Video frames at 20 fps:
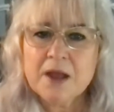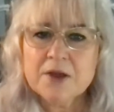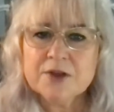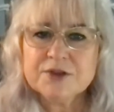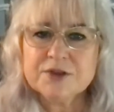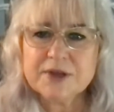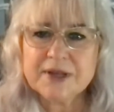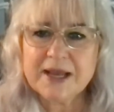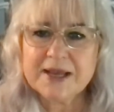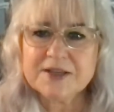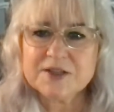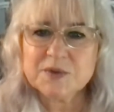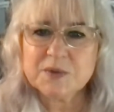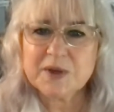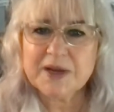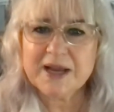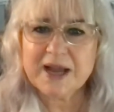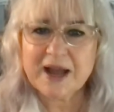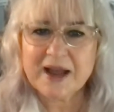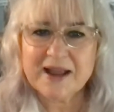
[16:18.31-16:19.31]
So last
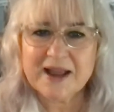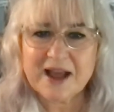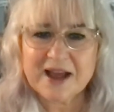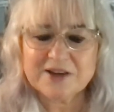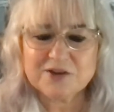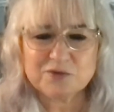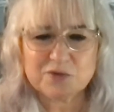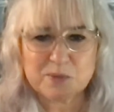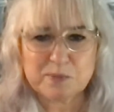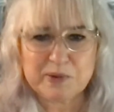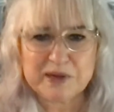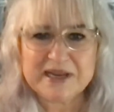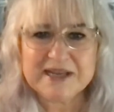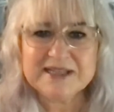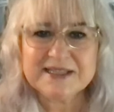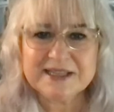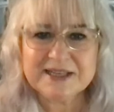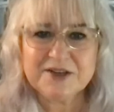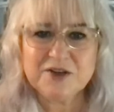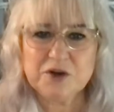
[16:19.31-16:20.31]
week I had
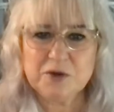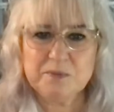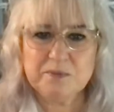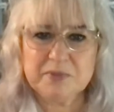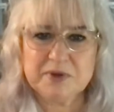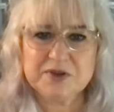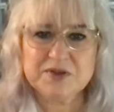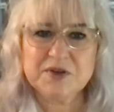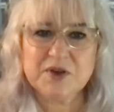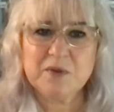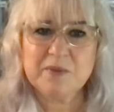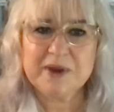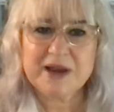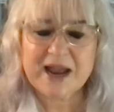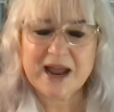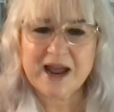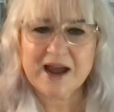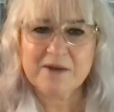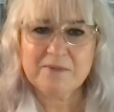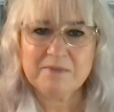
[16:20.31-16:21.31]
repeating numbers coming
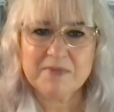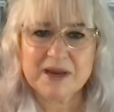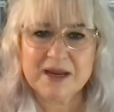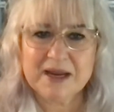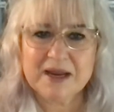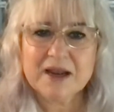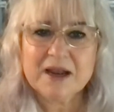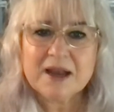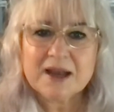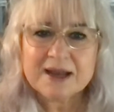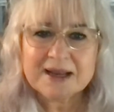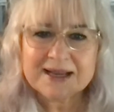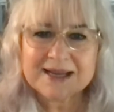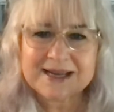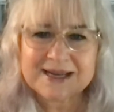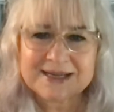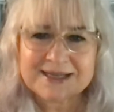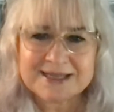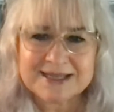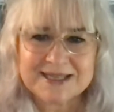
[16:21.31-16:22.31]
at me
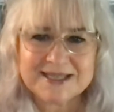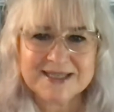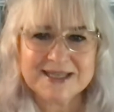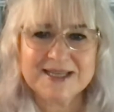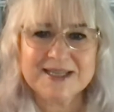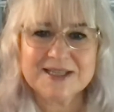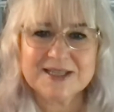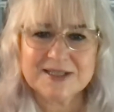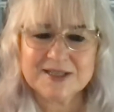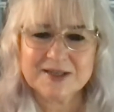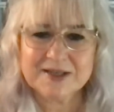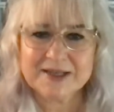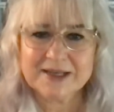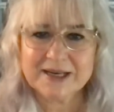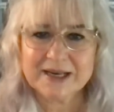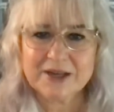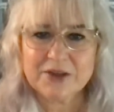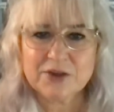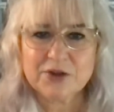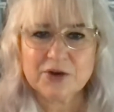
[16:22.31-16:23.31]

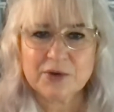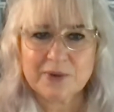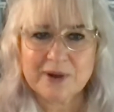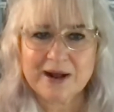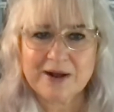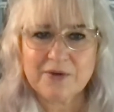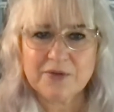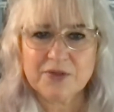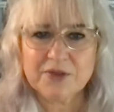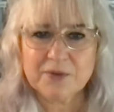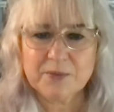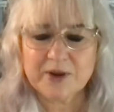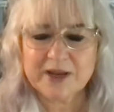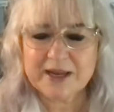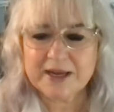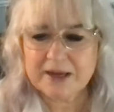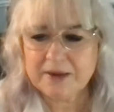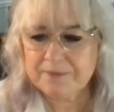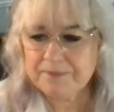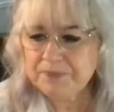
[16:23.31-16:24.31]
consistently throughout the
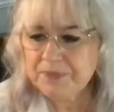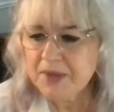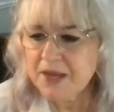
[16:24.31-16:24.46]
week.